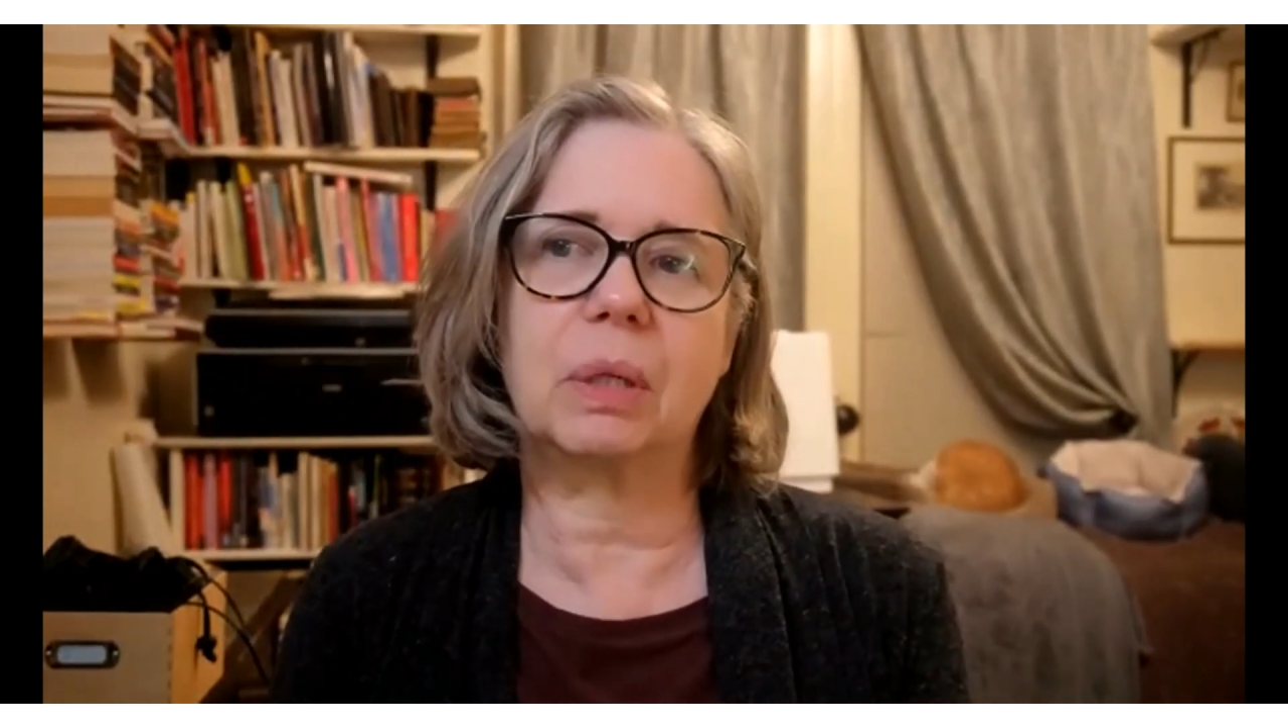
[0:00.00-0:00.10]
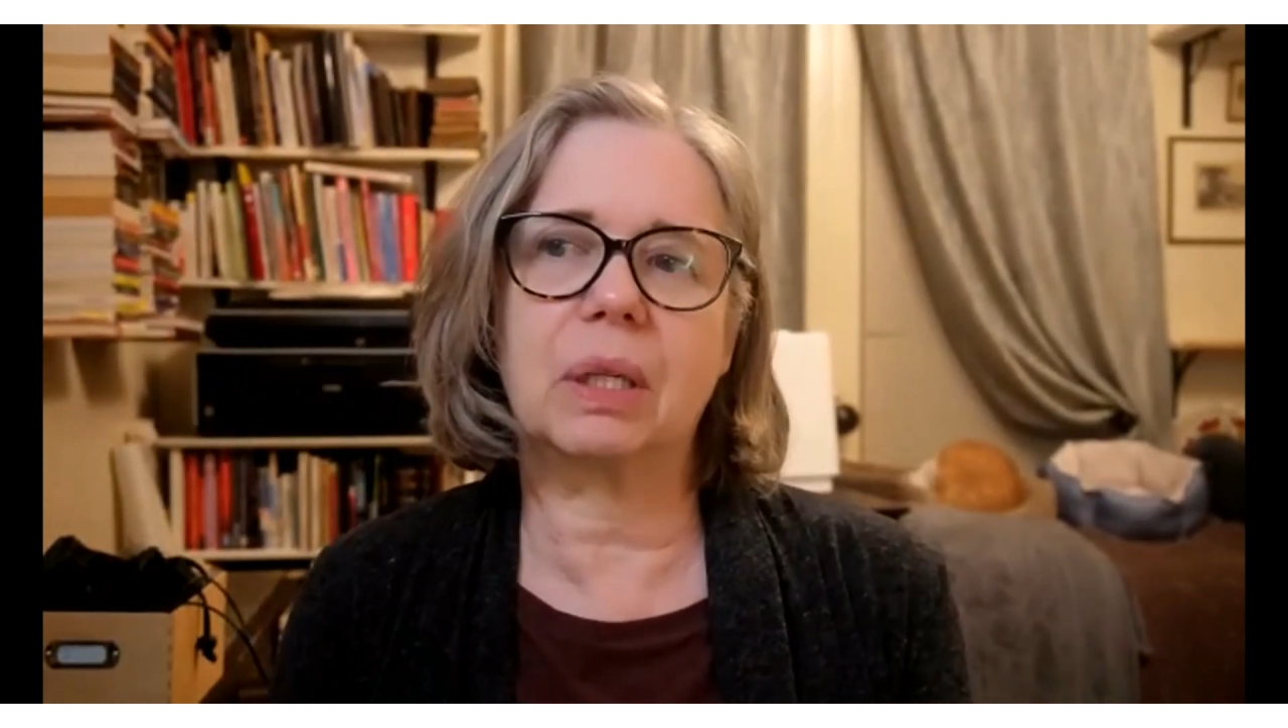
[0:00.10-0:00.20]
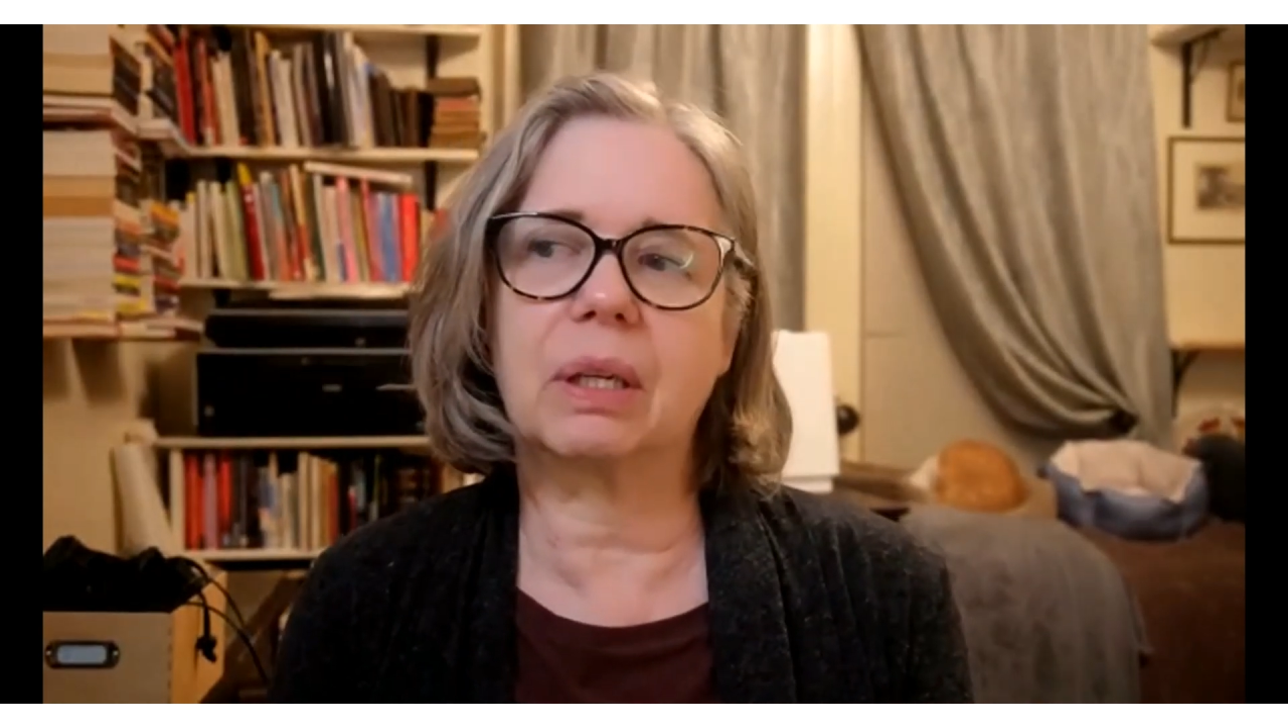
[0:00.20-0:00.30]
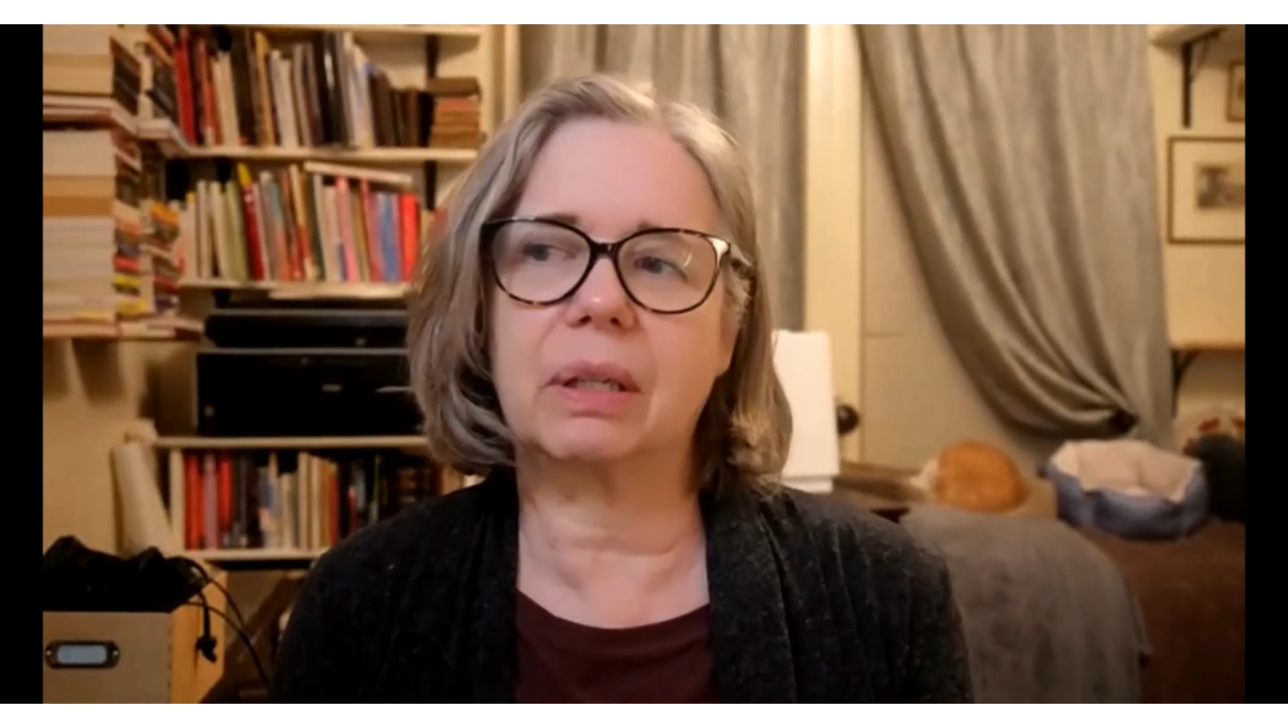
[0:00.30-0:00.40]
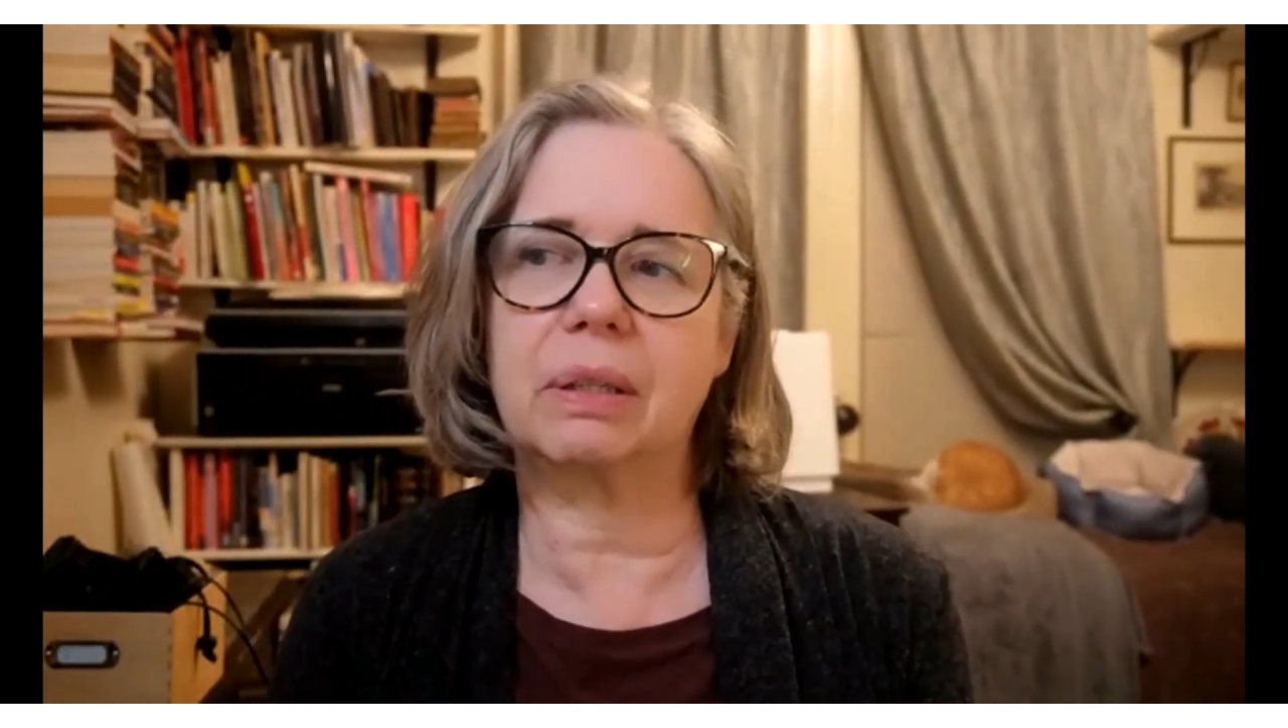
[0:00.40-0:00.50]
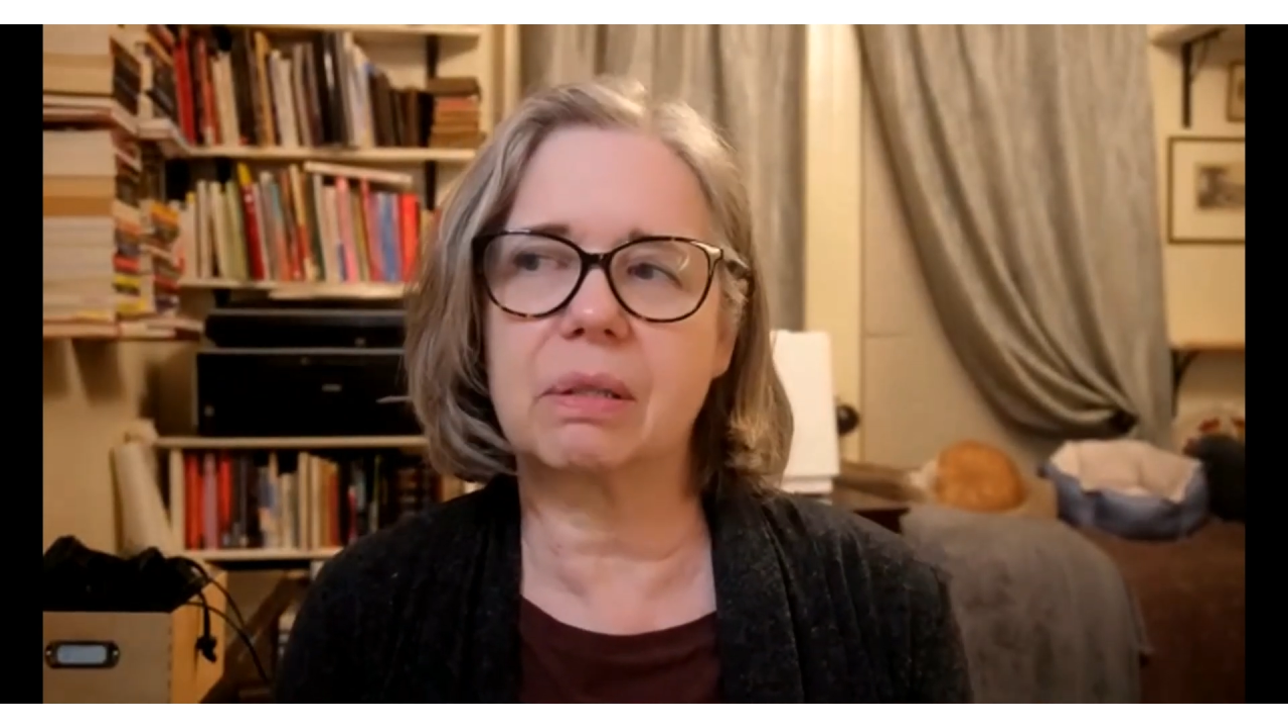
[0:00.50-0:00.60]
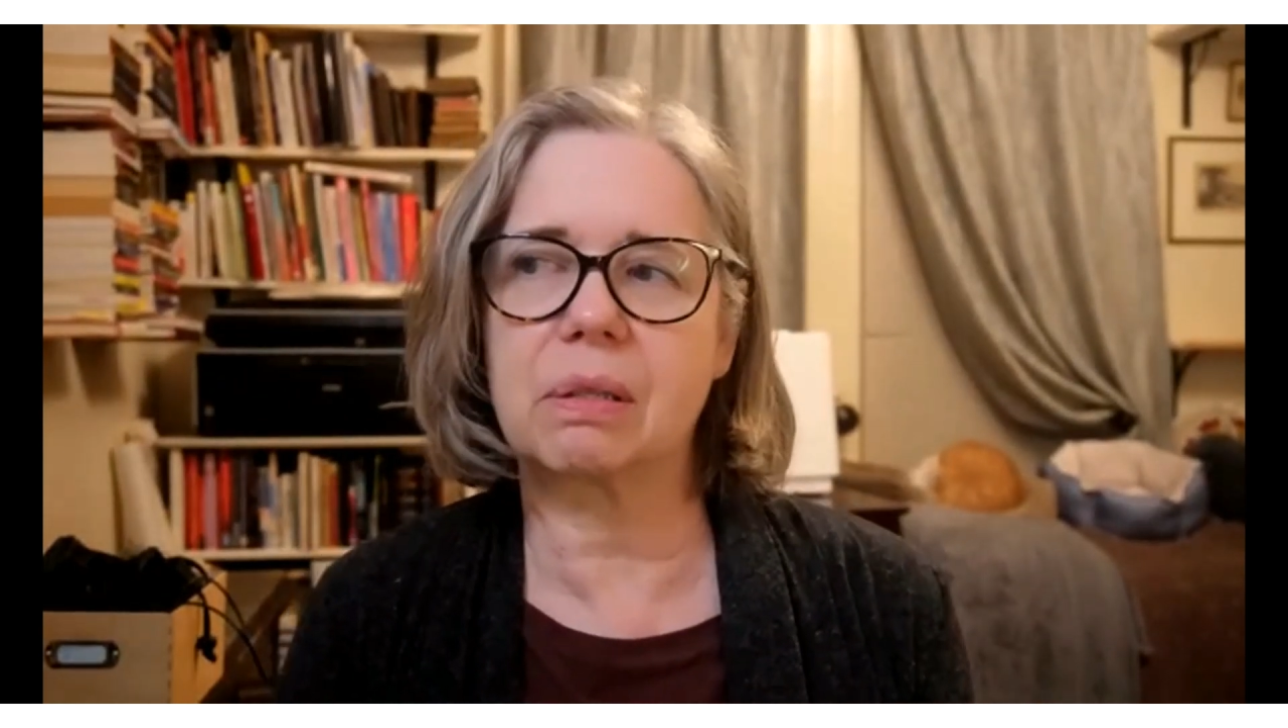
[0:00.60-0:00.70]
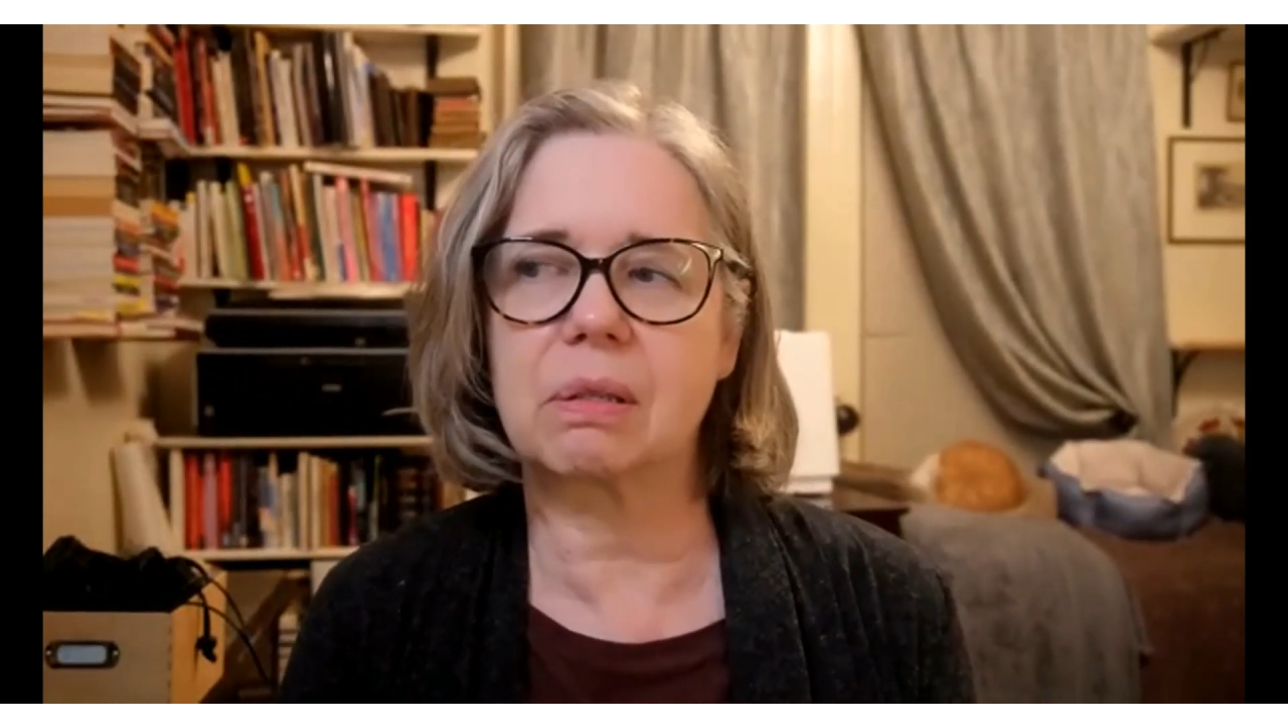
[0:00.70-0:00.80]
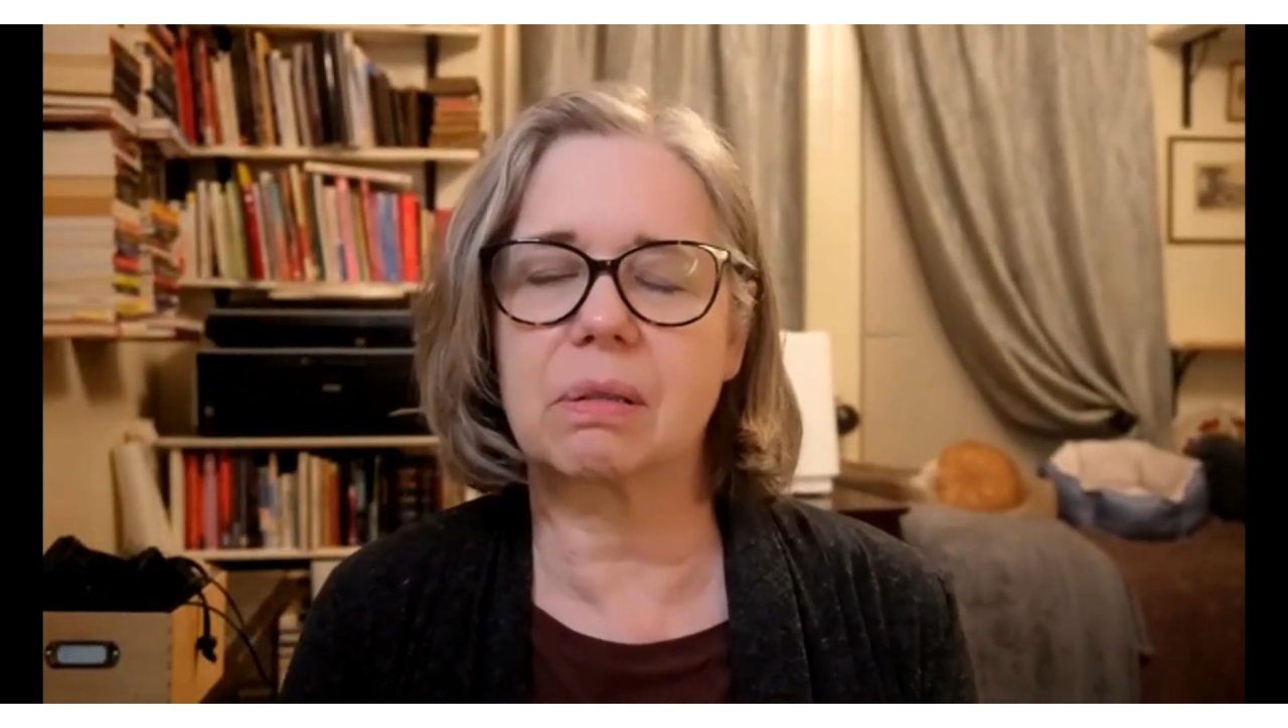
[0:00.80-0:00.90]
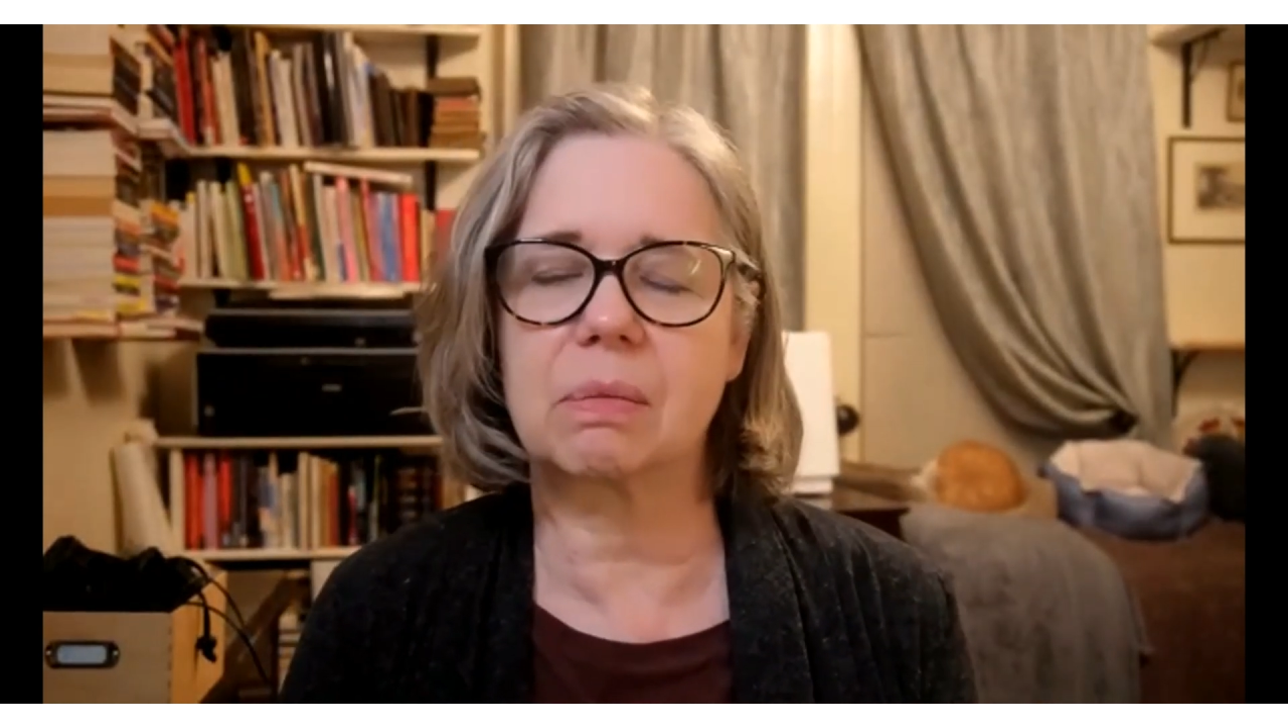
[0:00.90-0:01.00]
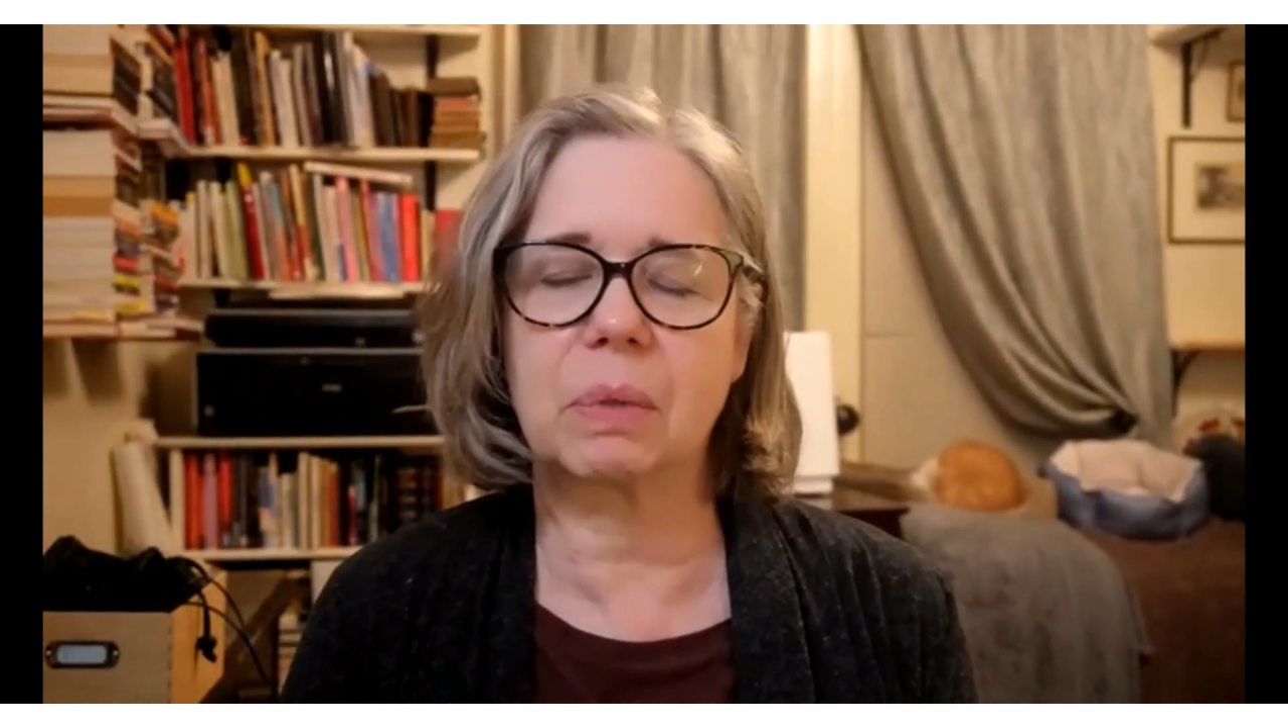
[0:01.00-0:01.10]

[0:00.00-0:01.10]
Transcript: because